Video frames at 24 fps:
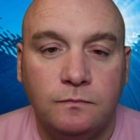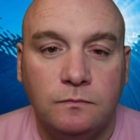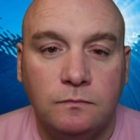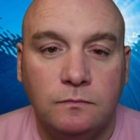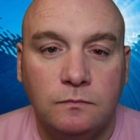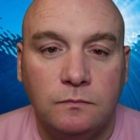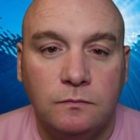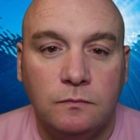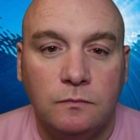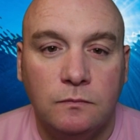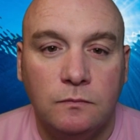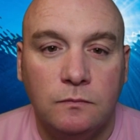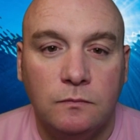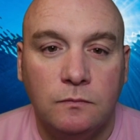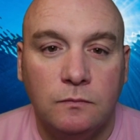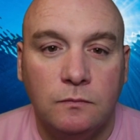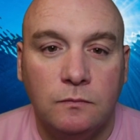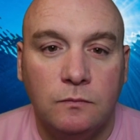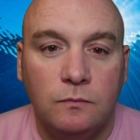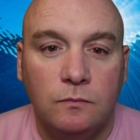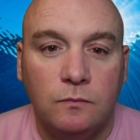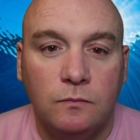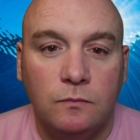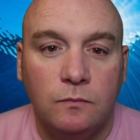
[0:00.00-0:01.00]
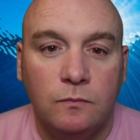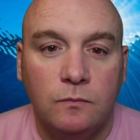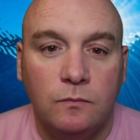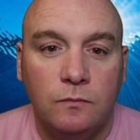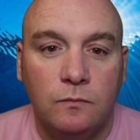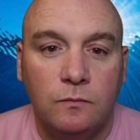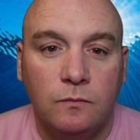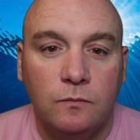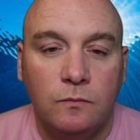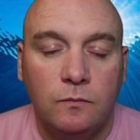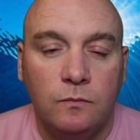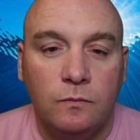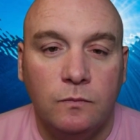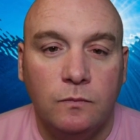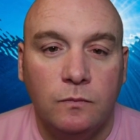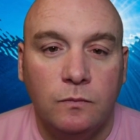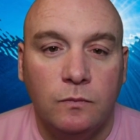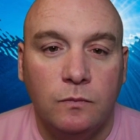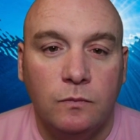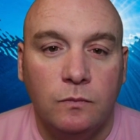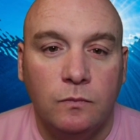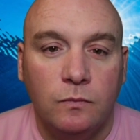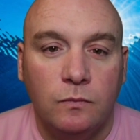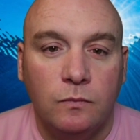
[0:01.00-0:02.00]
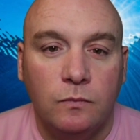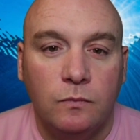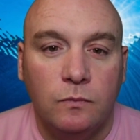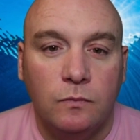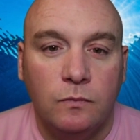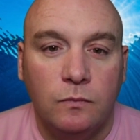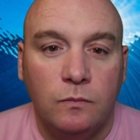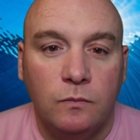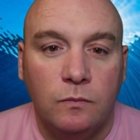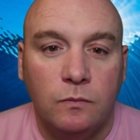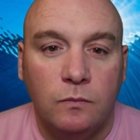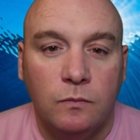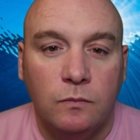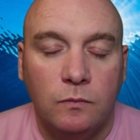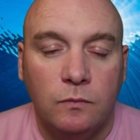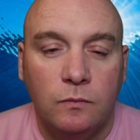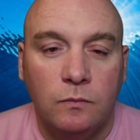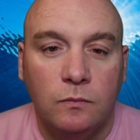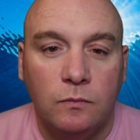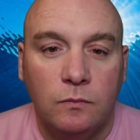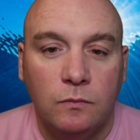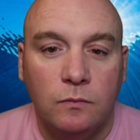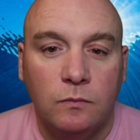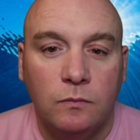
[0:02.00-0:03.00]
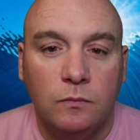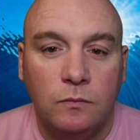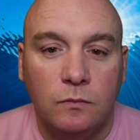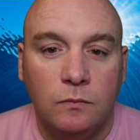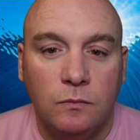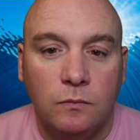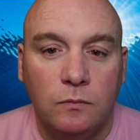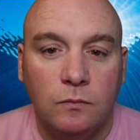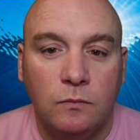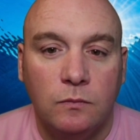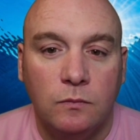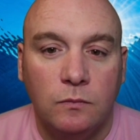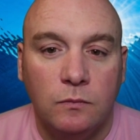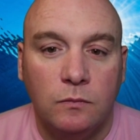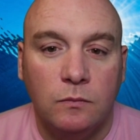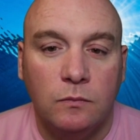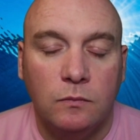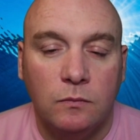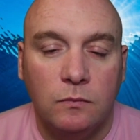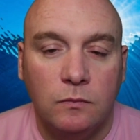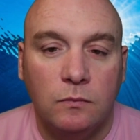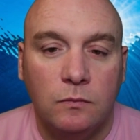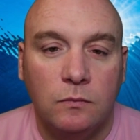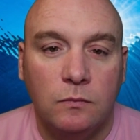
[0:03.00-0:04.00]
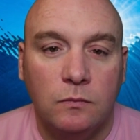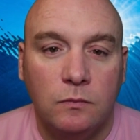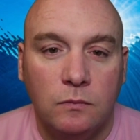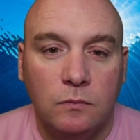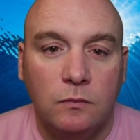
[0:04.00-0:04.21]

[no speech]